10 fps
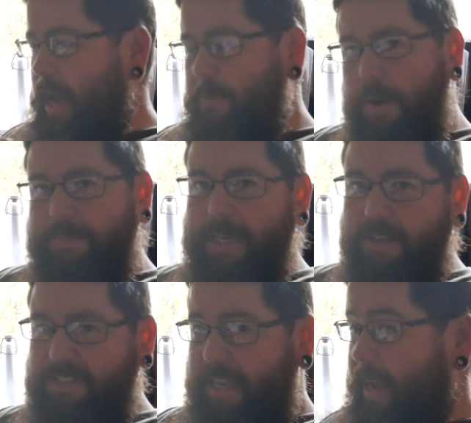on
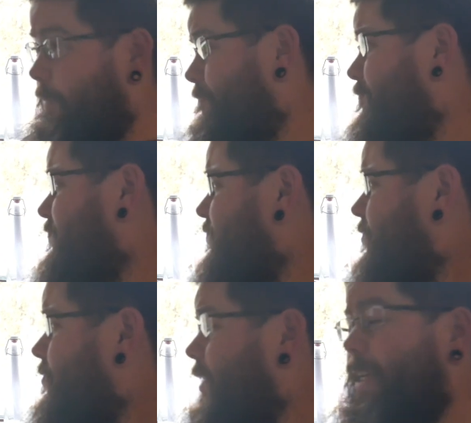Reptile Scan
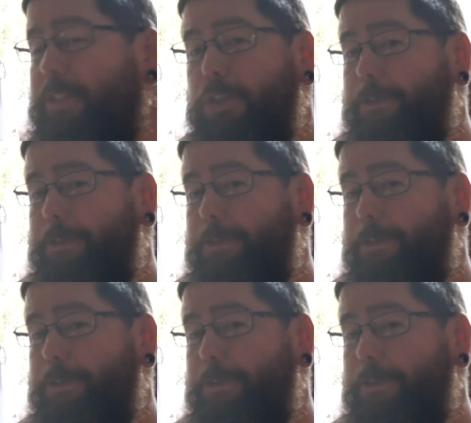and do a